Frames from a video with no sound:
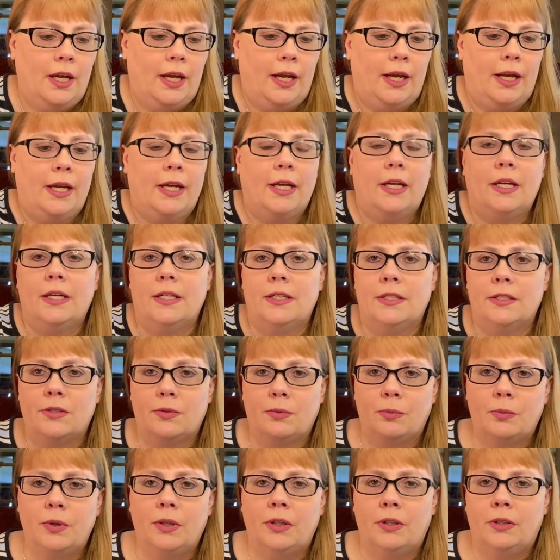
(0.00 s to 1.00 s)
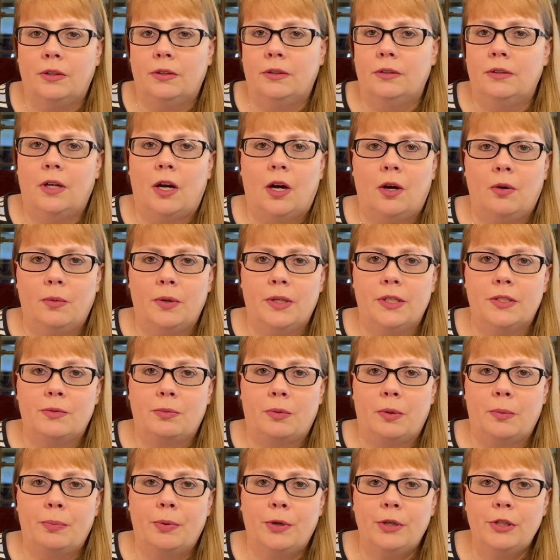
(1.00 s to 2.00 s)
and will always
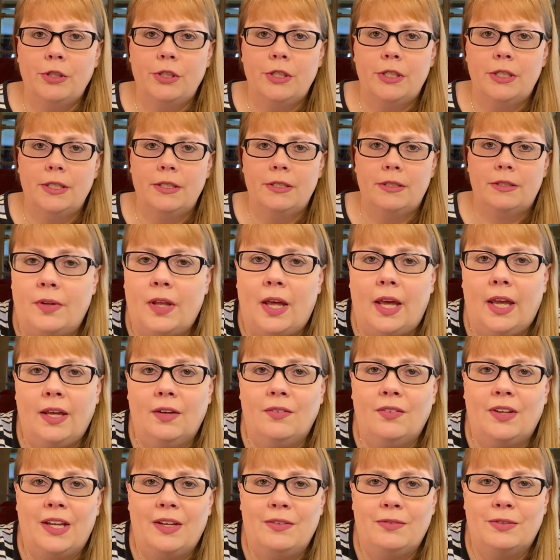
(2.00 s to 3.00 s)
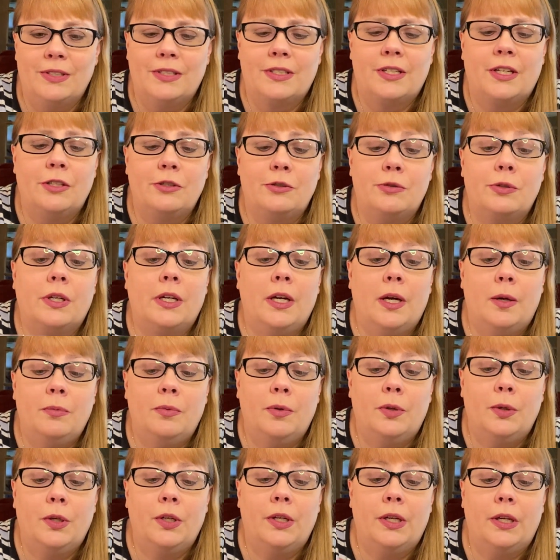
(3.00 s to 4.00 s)
repurchase. I have Ava's Country
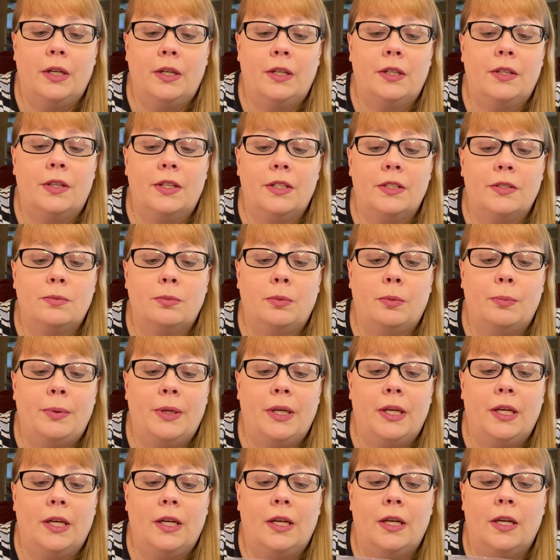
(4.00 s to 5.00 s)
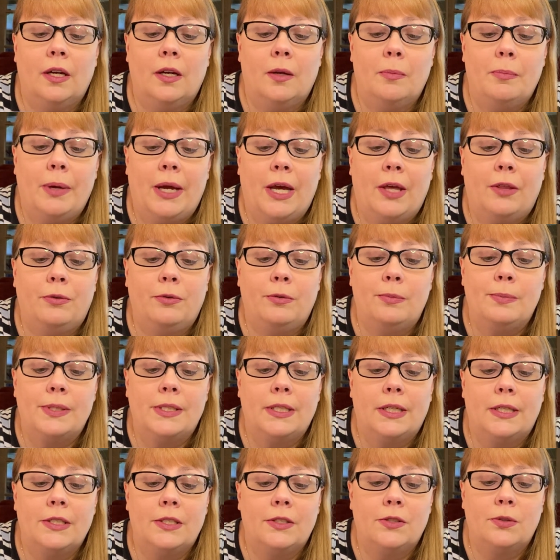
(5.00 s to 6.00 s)
Cupboard. This will be a bathroom
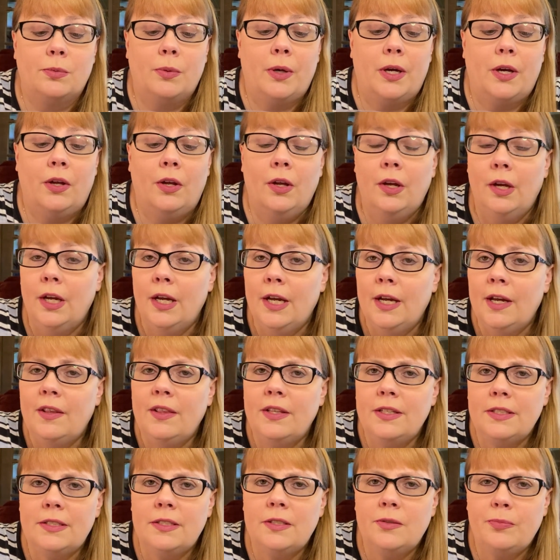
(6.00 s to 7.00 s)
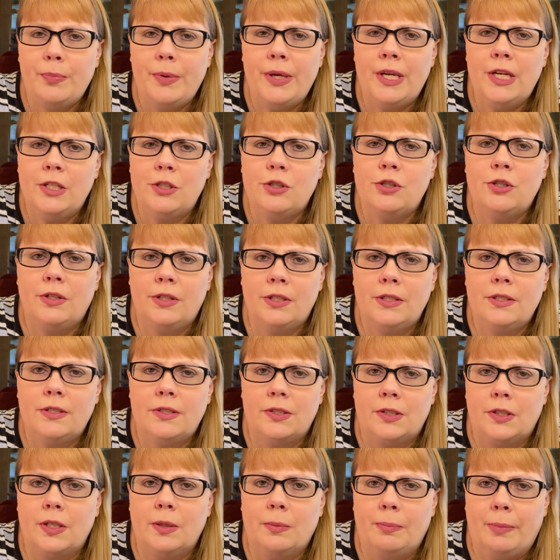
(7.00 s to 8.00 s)
scent as well. This is Beach. This
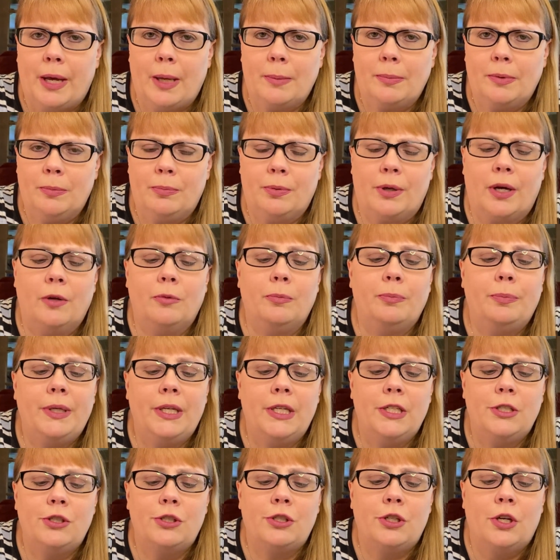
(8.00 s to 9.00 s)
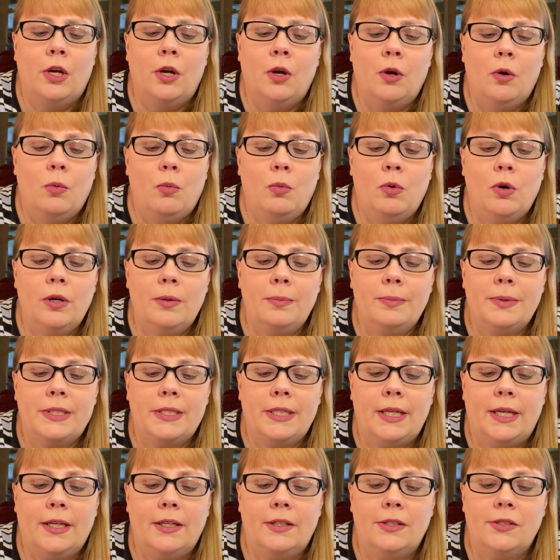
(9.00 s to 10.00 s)
is the Bobbi Brown Beach. Warm
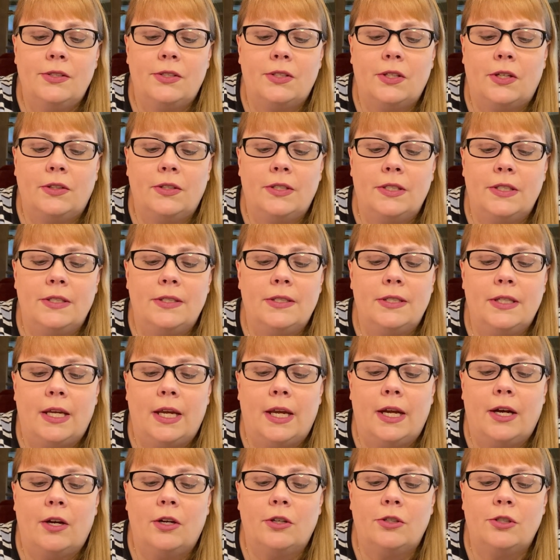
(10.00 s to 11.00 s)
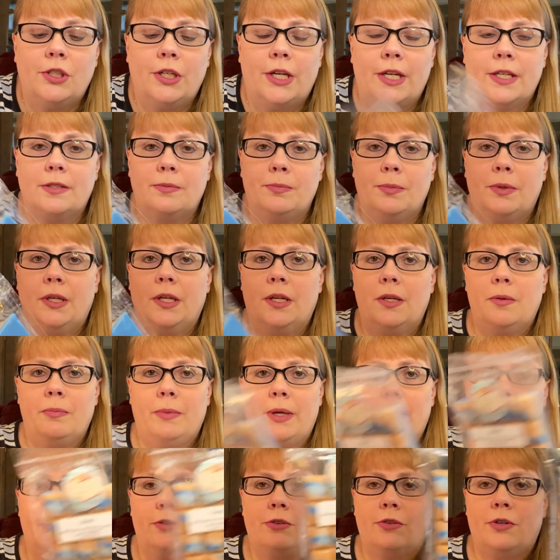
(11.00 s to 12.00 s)
Sand, Salty Sea Air, Jasmine, and
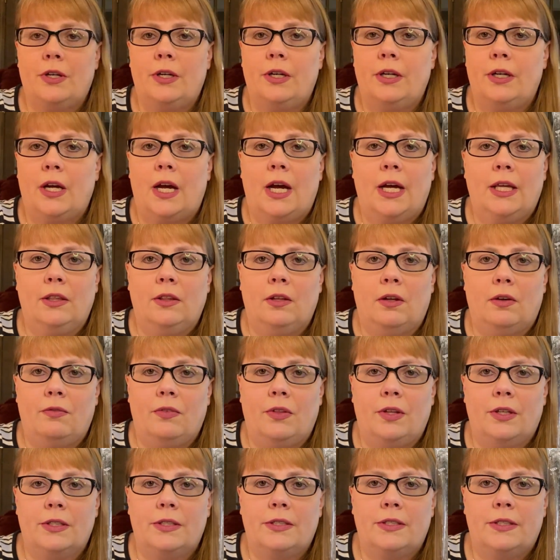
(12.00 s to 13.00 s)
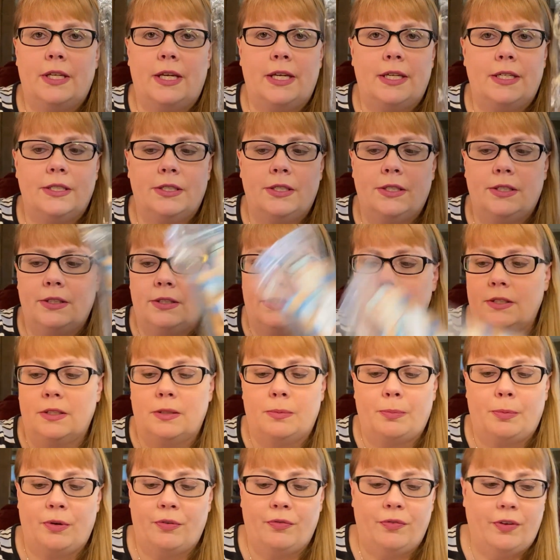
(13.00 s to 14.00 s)
Mandarin. I love this scent. This
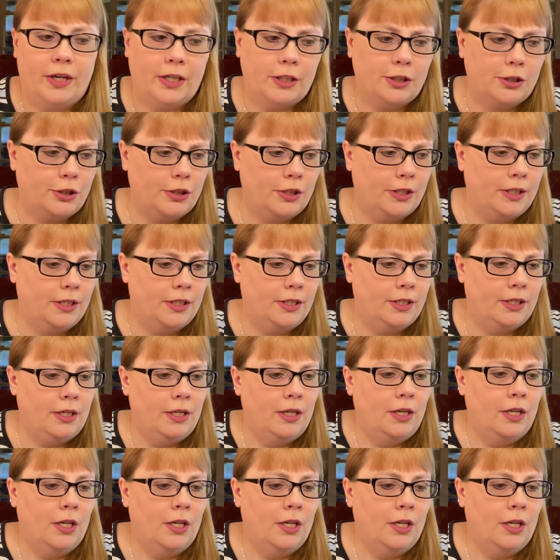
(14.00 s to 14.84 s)
is perfection.